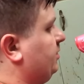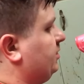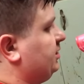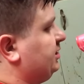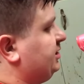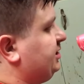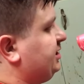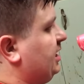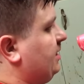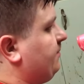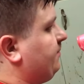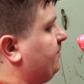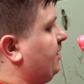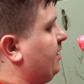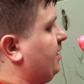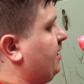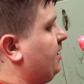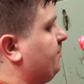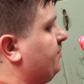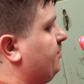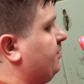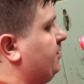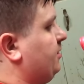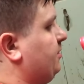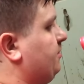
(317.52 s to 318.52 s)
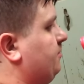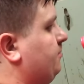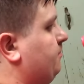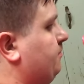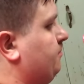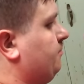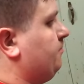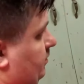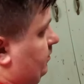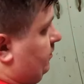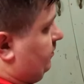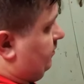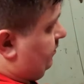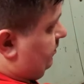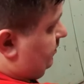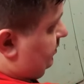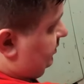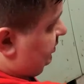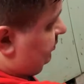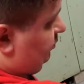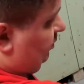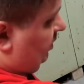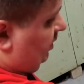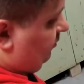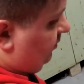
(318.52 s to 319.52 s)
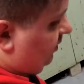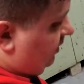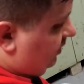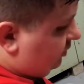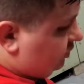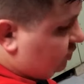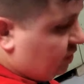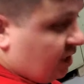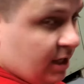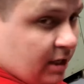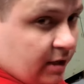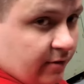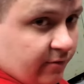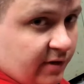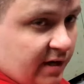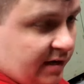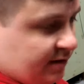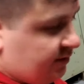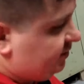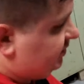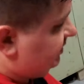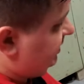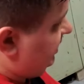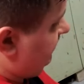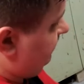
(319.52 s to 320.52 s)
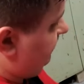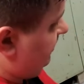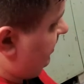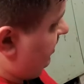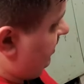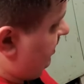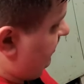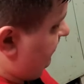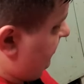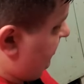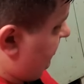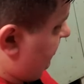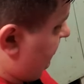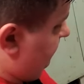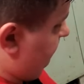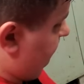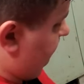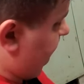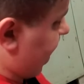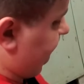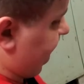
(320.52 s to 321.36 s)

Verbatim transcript: they're the same diameter there's one way to check if they're the same diameter